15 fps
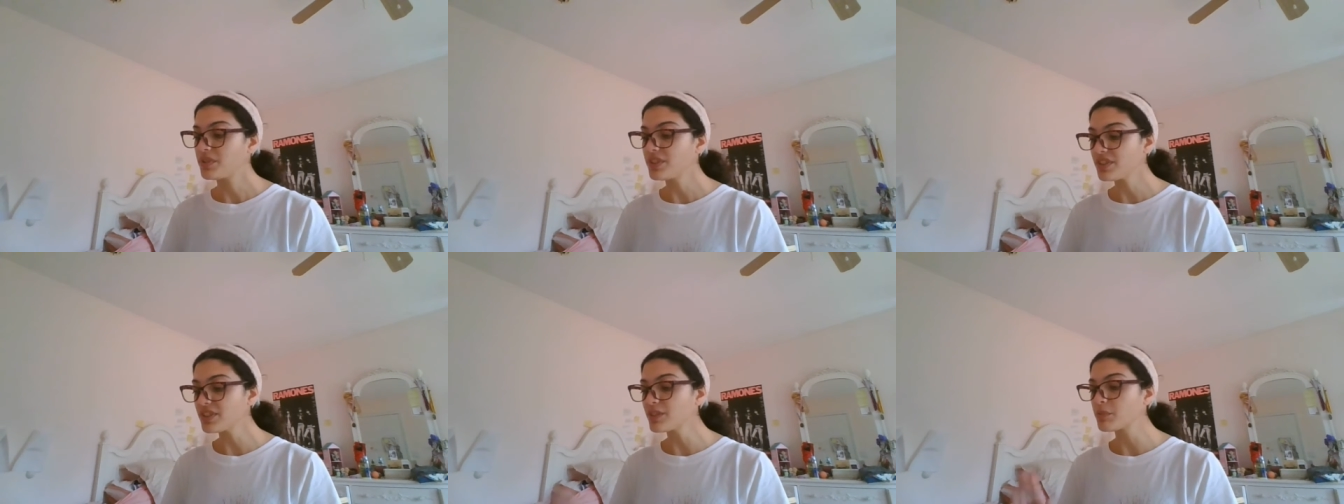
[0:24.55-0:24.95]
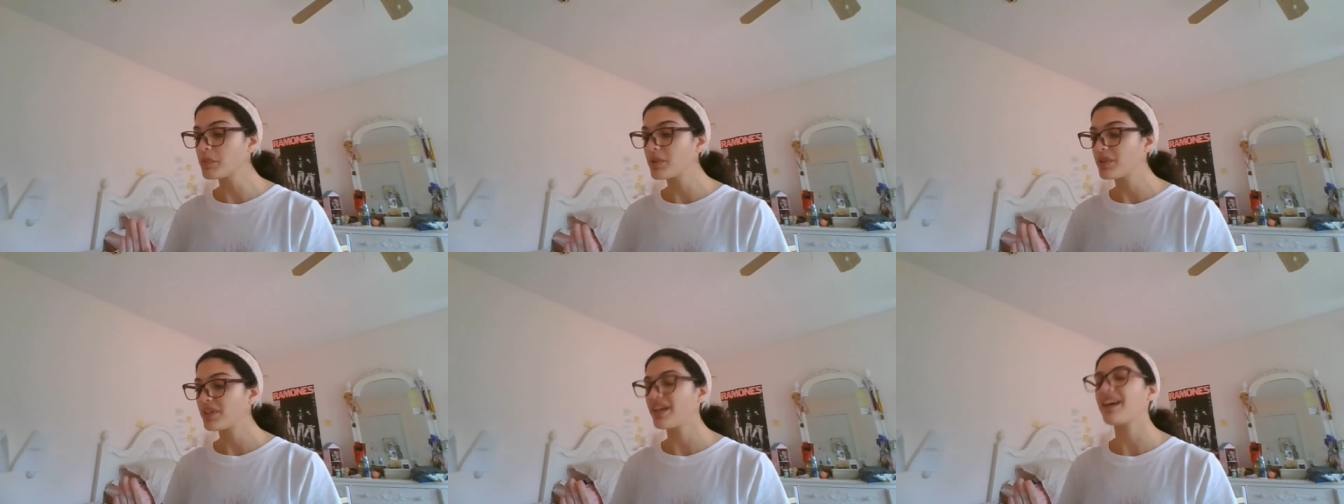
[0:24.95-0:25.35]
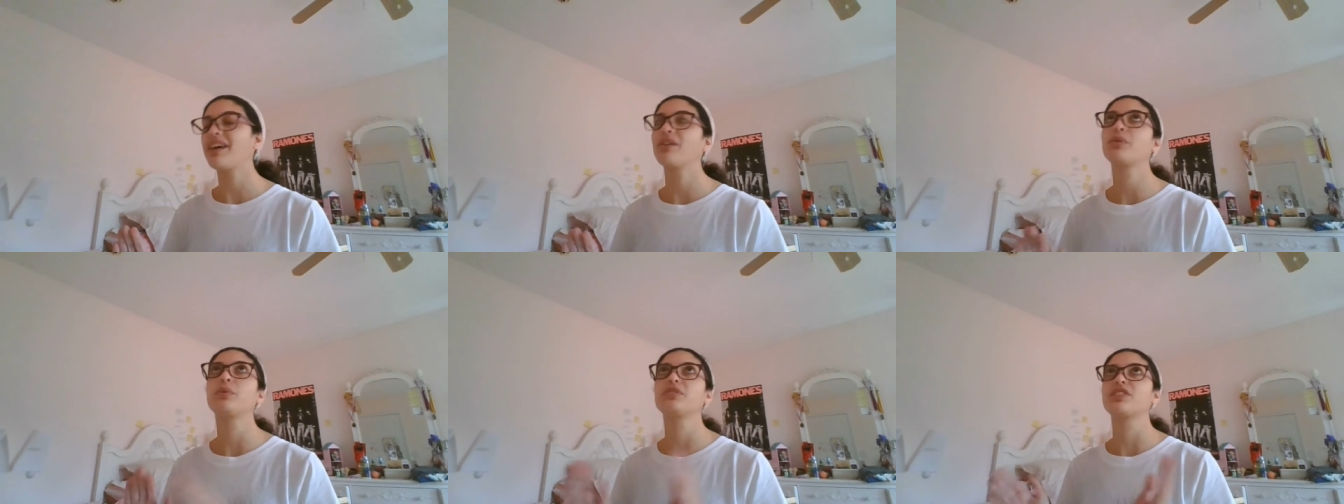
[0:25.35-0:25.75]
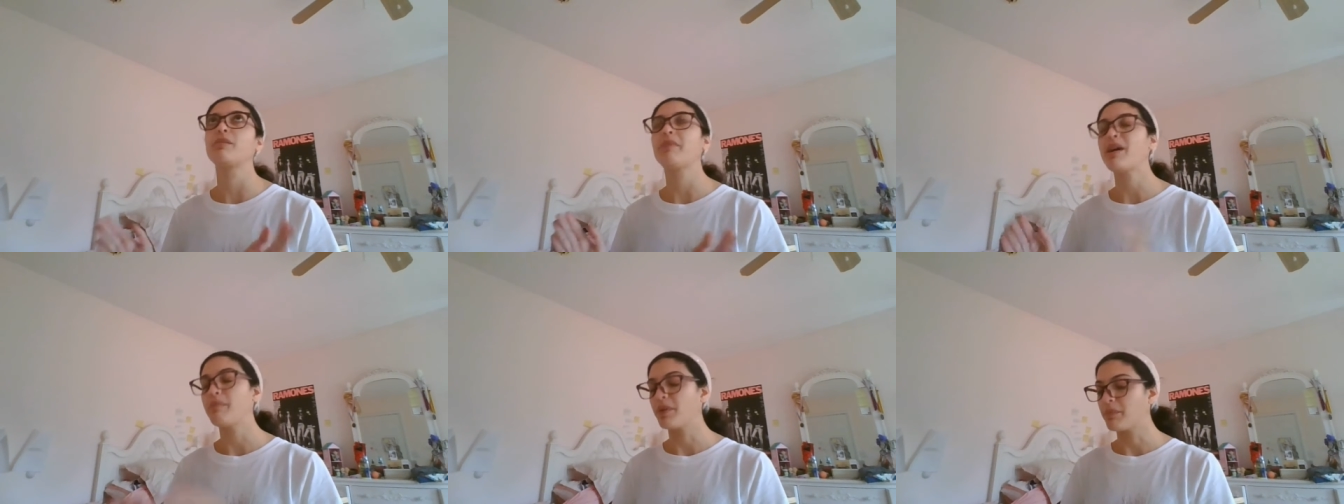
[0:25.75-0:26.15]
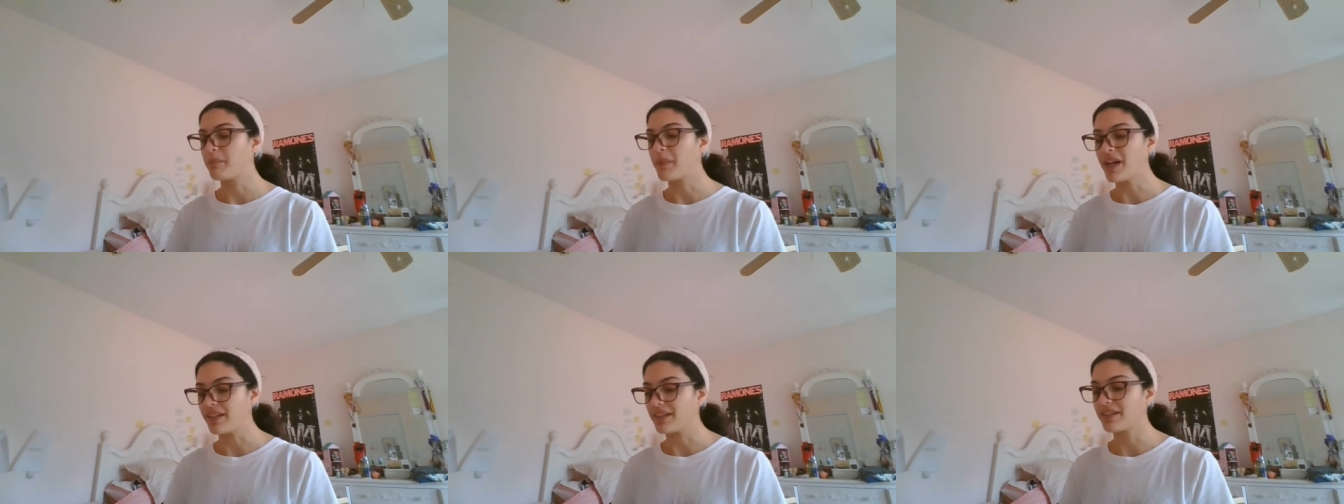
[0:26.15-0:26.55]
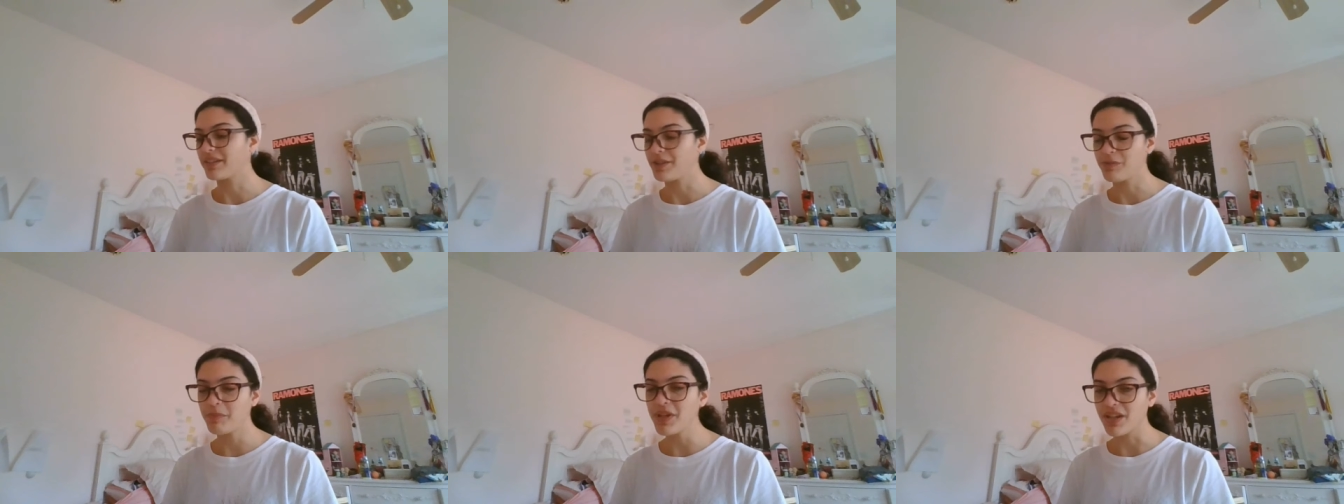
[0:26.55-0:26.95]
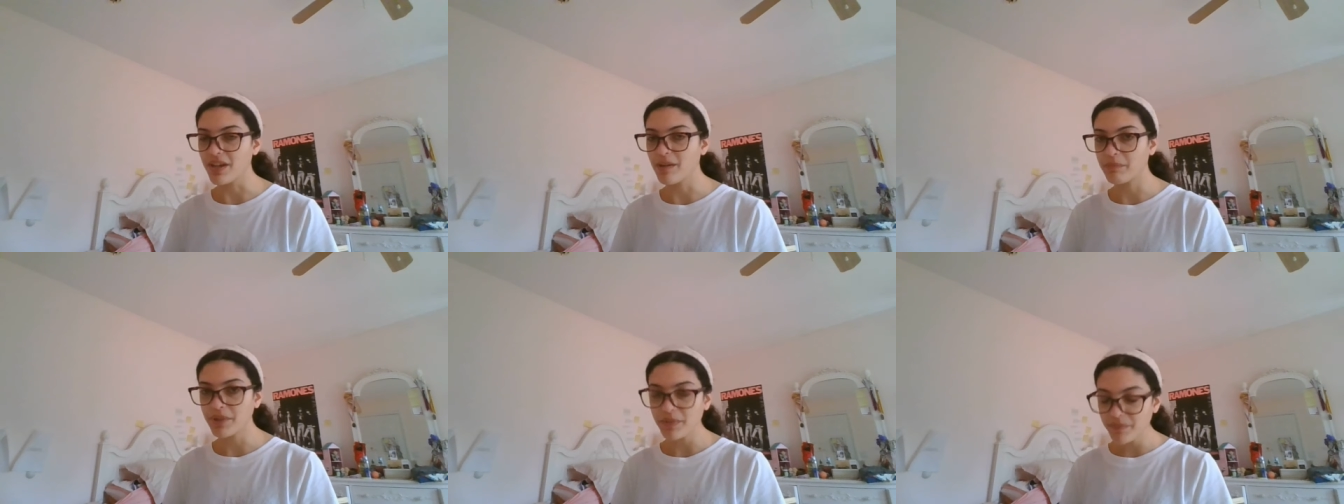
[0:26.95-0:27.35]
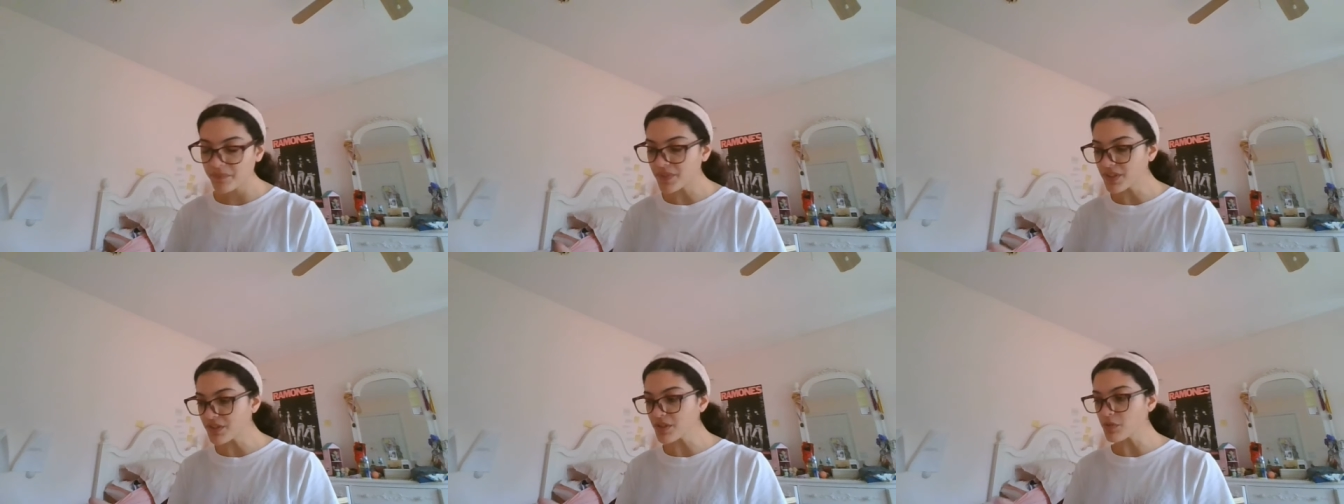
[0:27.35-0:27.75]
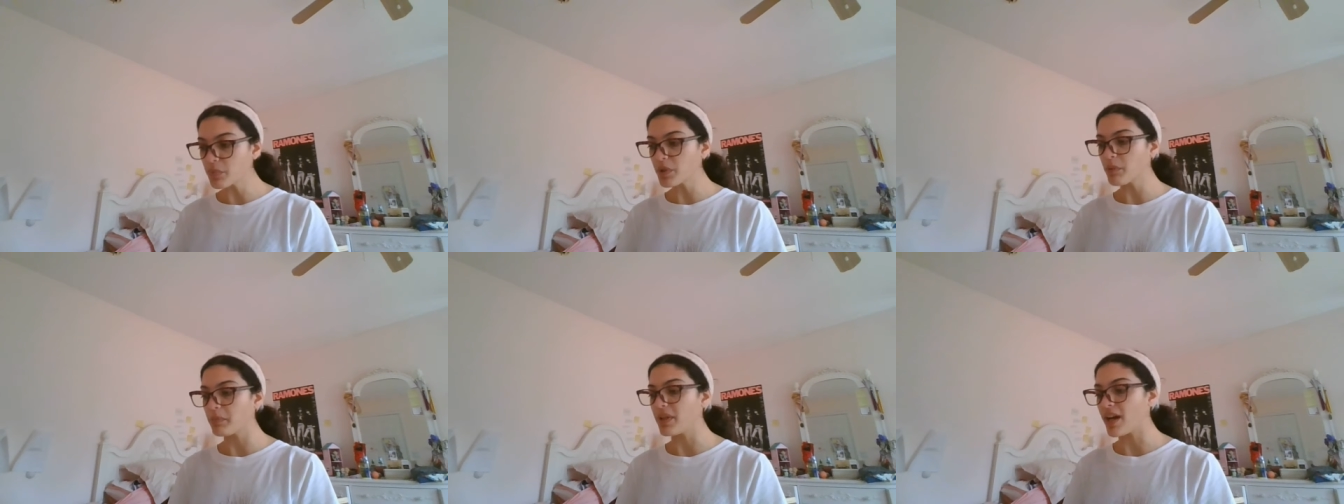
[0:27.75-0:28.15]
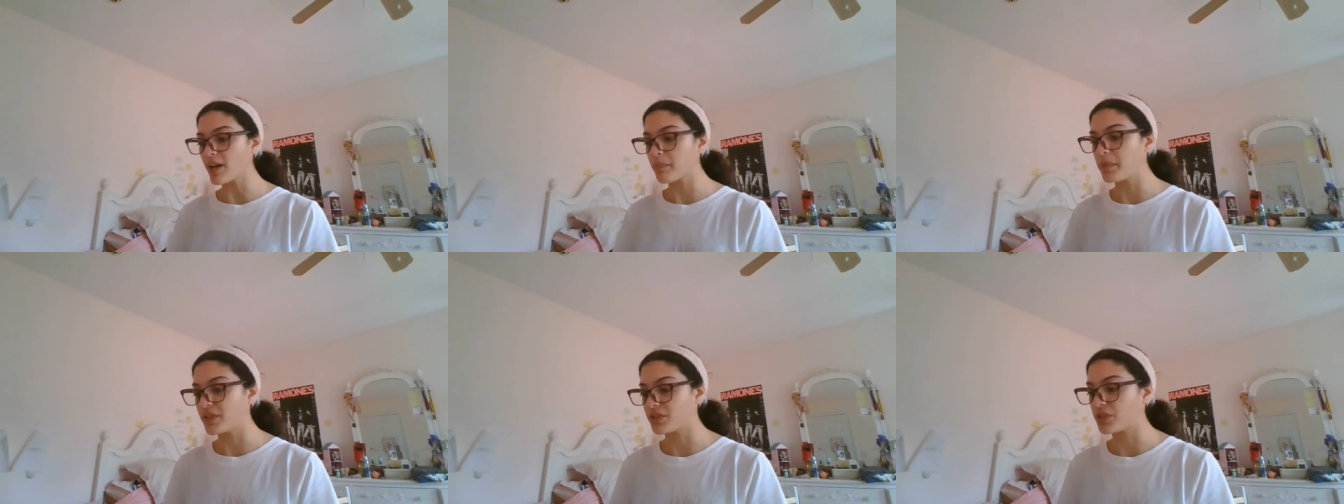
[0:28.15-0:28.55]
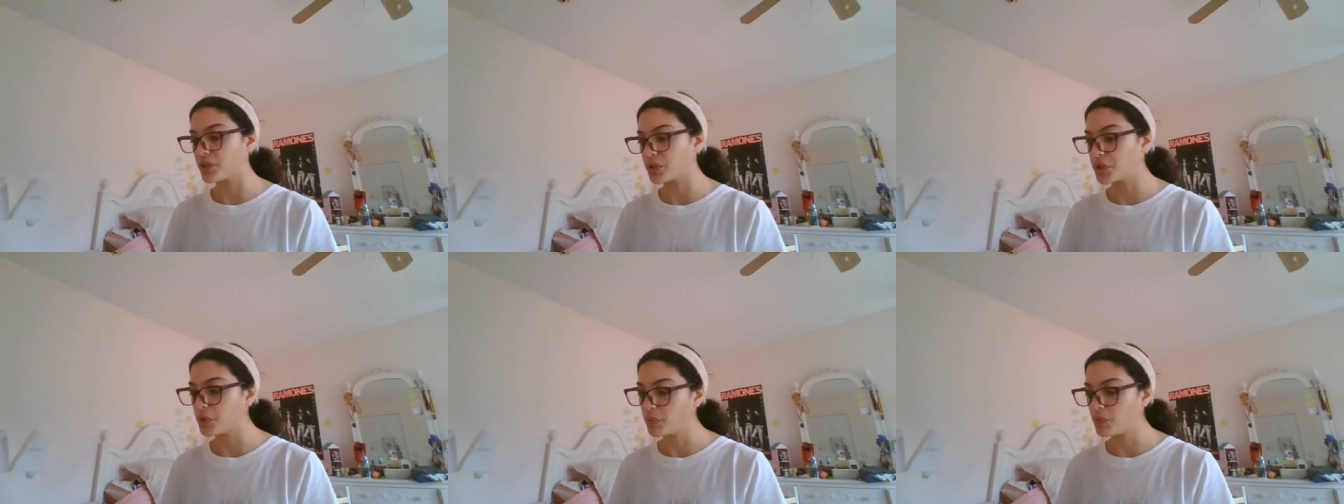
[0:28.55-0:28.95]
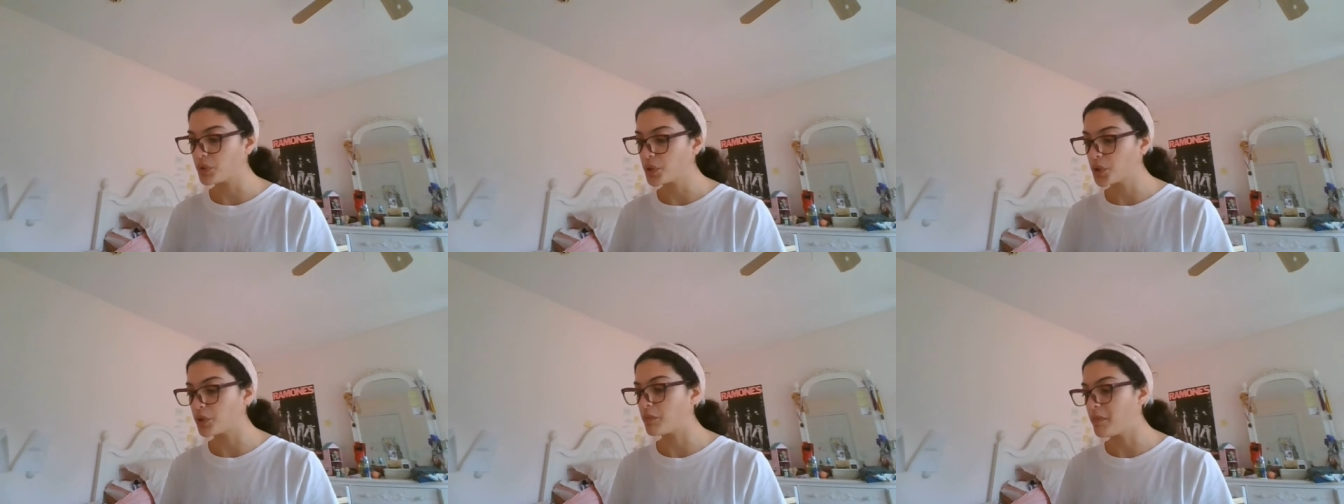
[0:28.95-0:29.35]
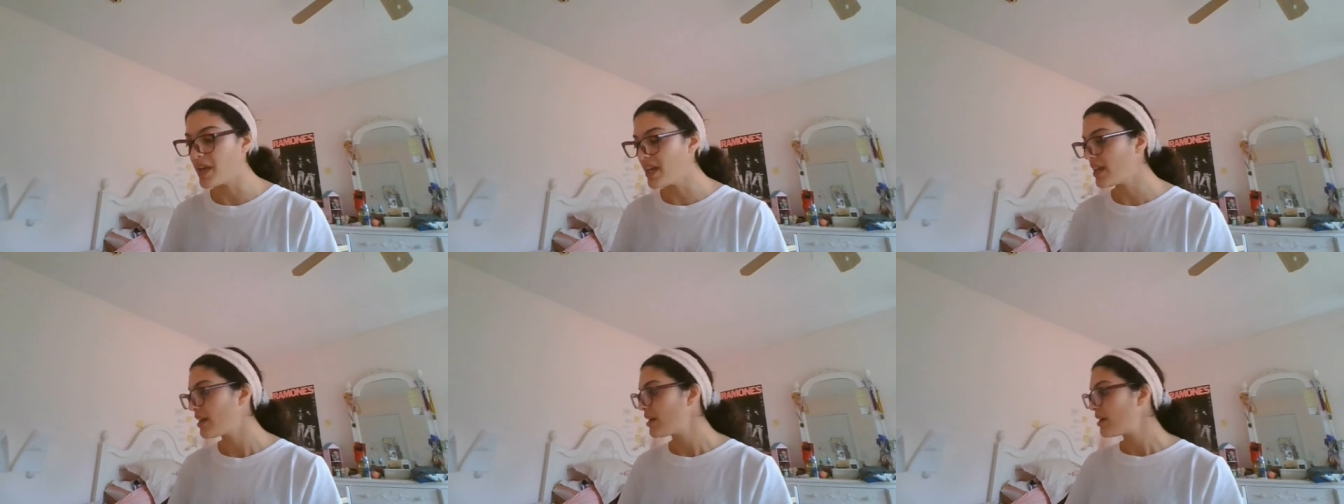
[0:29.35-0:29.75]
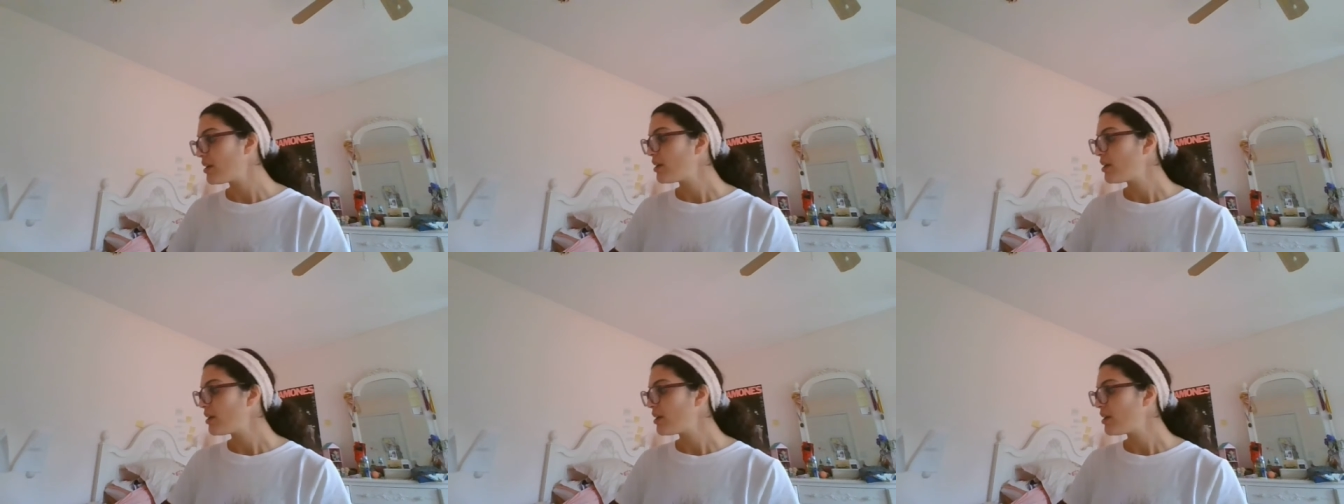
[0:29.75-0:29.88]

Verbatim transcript: This is what, of course, I'm hyperbolically speaking, but this is what a blockbuster sh should be